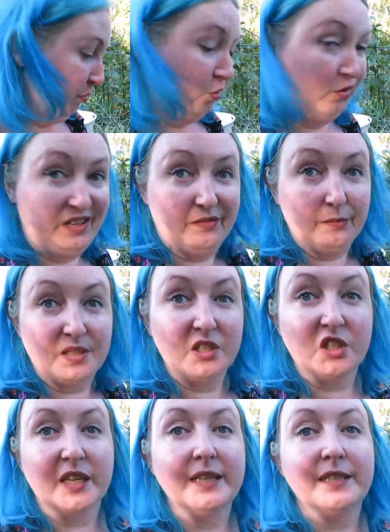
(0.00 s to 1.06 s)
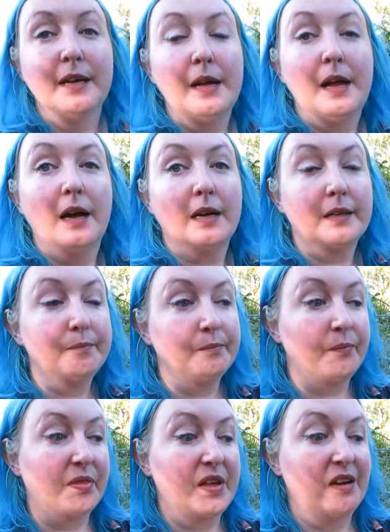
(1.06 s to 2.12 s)
or give them to the chickens.
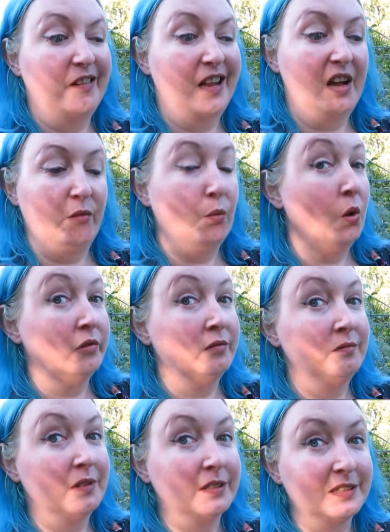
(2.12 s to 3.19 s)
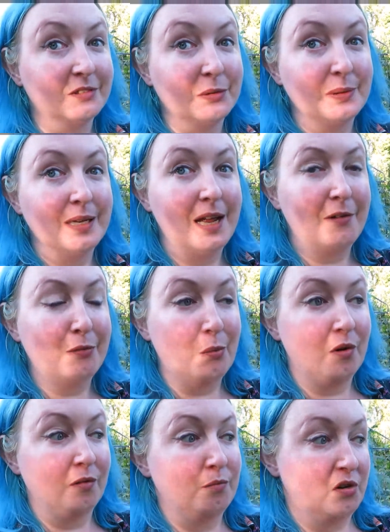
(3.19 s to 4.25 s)
They are an F1. I did grow an
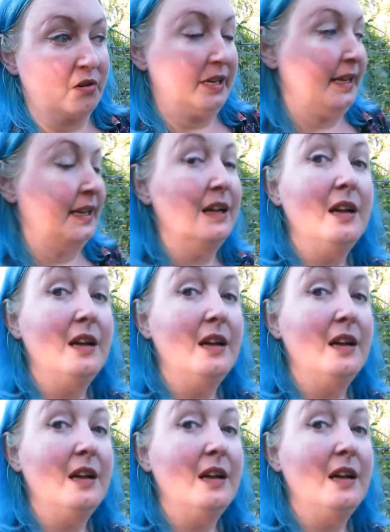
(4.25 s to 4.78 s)
F1 broccoli,